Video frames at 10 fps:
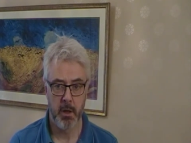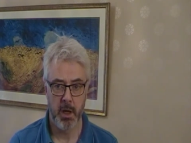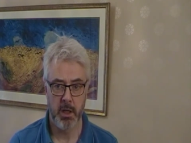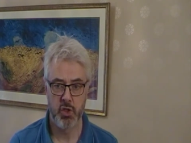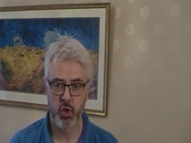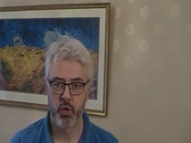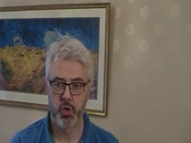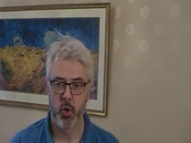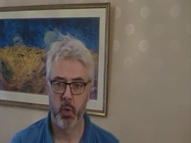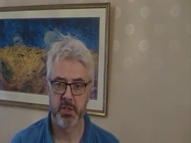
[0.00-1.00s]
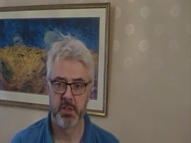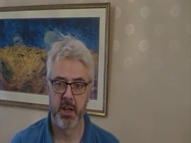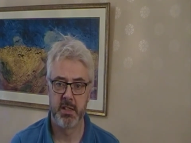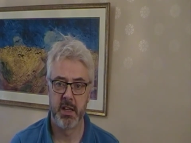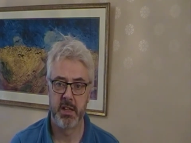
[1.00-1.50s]
In George Orwell's
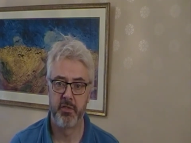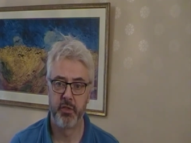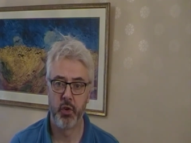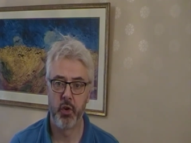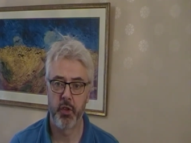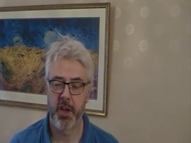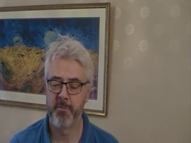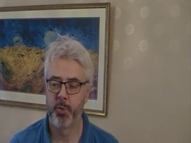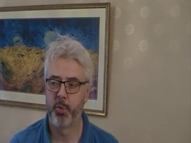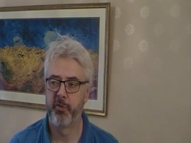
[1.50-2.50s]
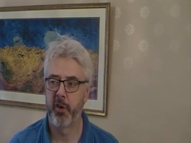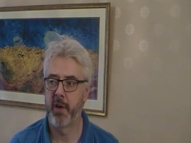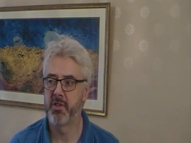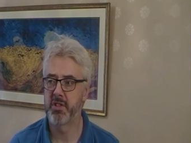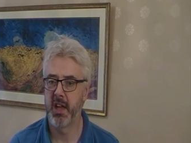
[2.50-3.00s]
1984, the government were
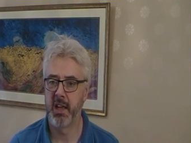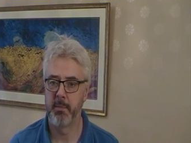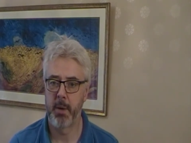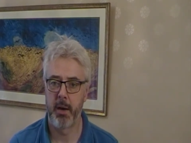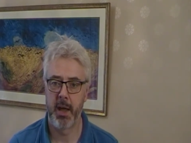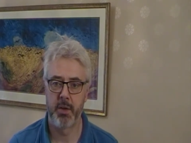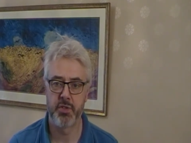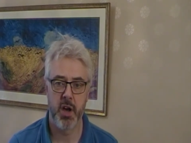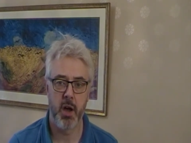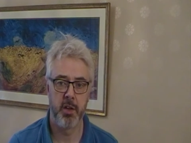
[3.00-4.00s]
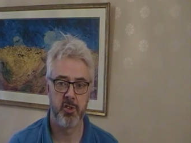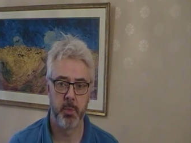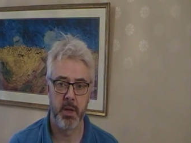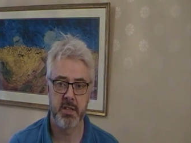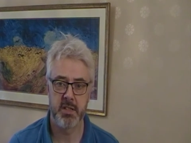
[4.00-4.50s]
forever saying about how targets
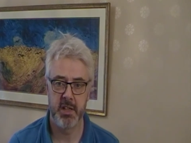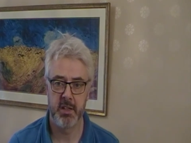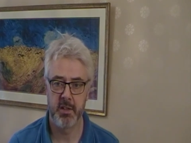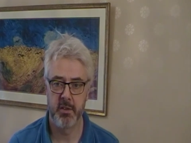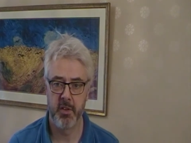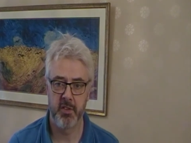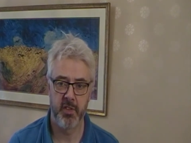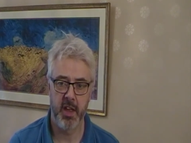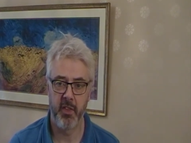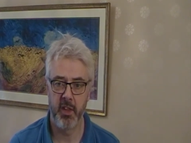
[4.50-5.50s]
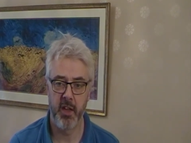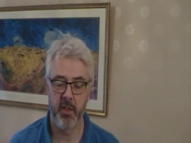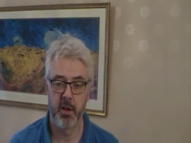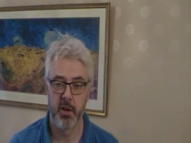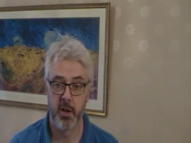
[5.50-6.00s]
had been exceeded and this, that and the
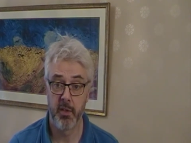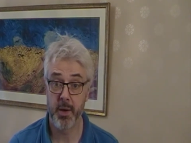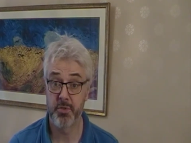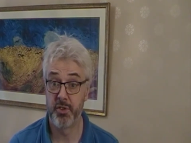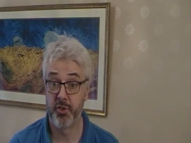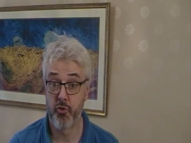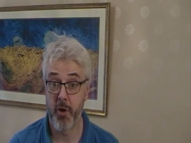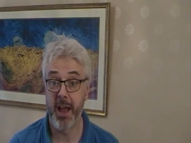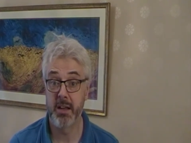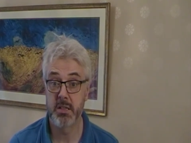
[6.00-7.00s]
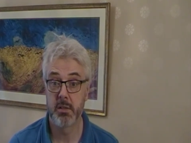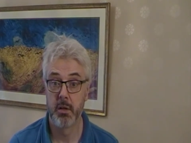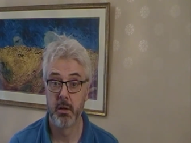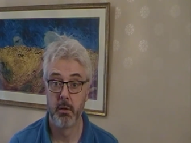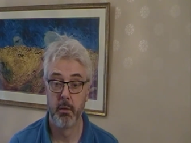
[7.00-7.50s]
other, and that was a direct
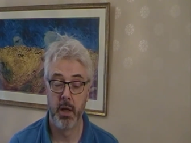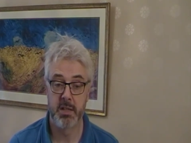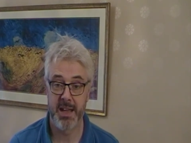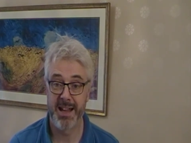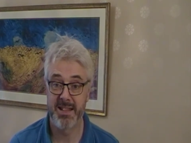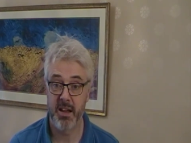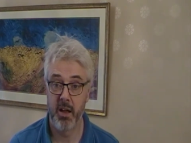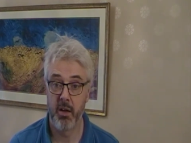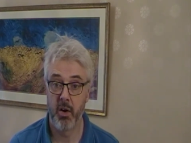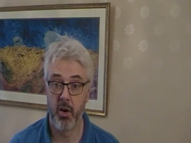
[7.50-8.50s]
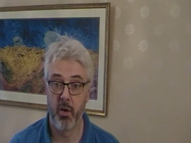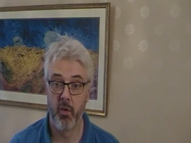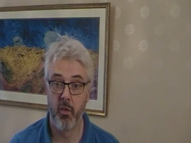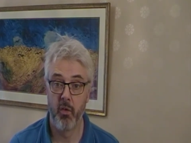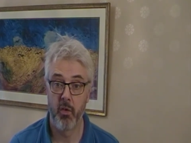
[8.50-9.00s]
satire
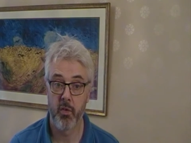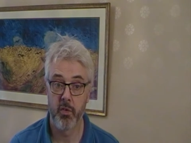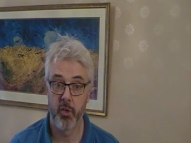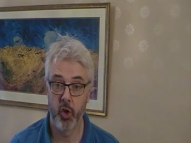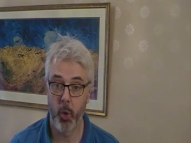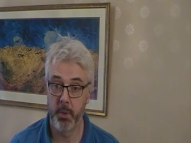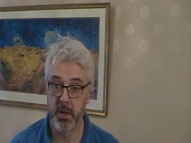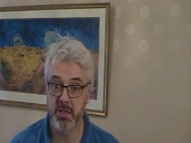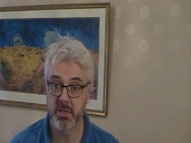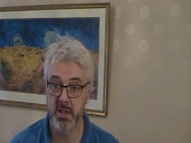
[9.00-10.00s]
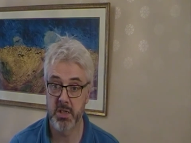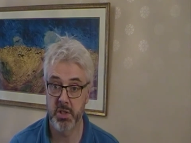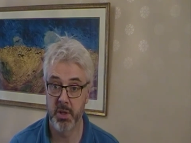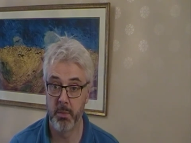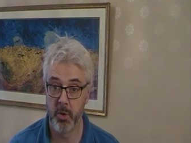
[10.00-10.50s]
on the communist
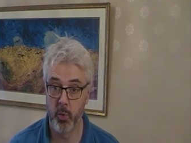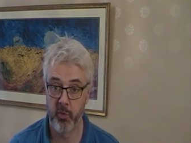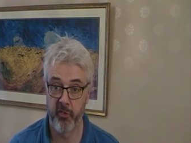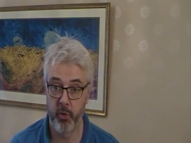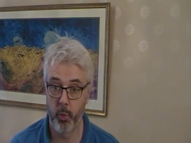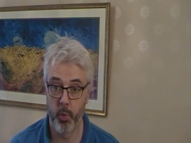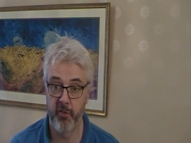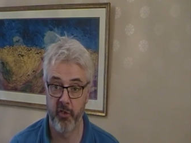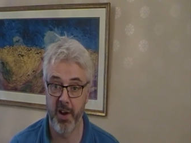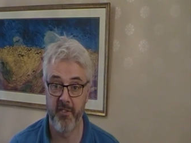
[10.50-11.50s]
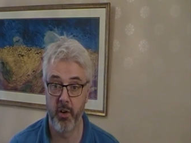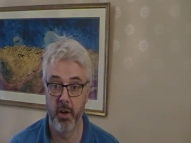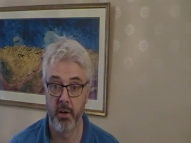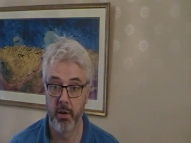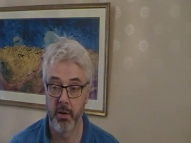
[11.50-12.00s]
system, who were forever